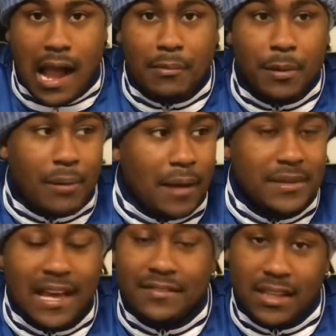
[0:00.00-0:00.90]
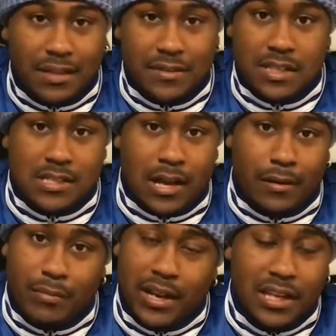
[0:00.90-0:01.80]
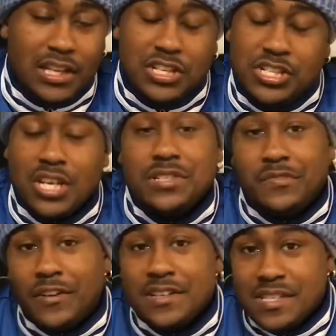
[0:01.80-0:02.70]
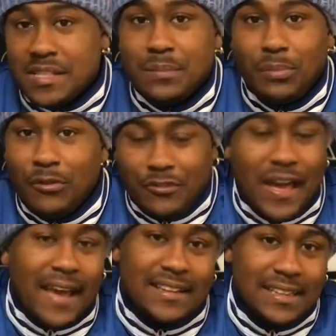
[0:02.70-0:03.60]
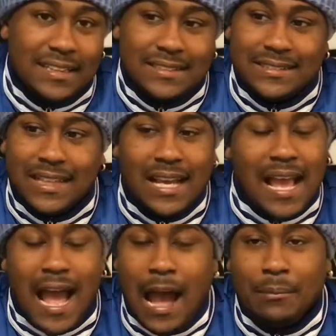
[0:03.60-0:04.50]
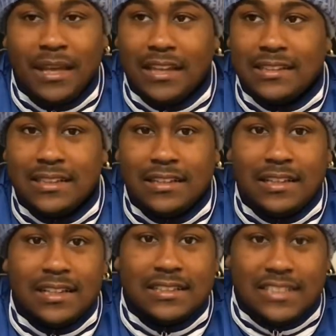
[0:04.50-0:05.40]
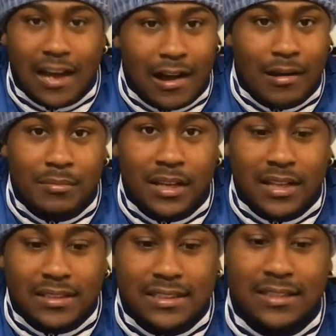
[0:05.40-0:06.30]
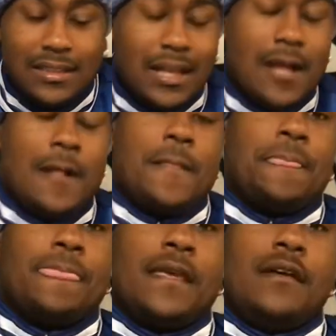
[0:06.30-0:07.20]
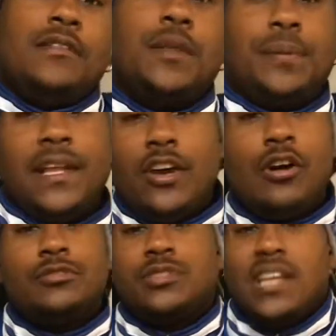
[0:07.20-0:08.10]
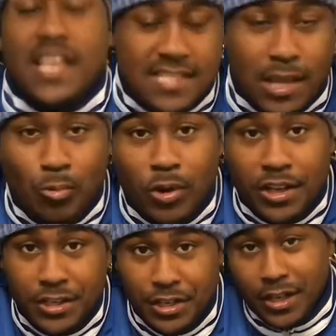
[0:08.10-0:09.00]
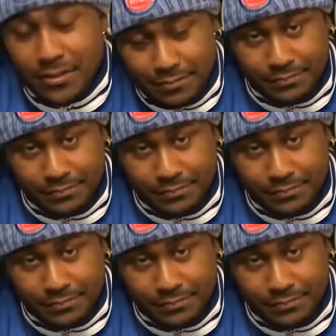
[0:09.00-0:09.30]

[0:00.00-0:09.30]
I'm going to probably have to give it to Tom Brady. Just for the simple fact is, I mean, Tom, the playoffs is a one and done.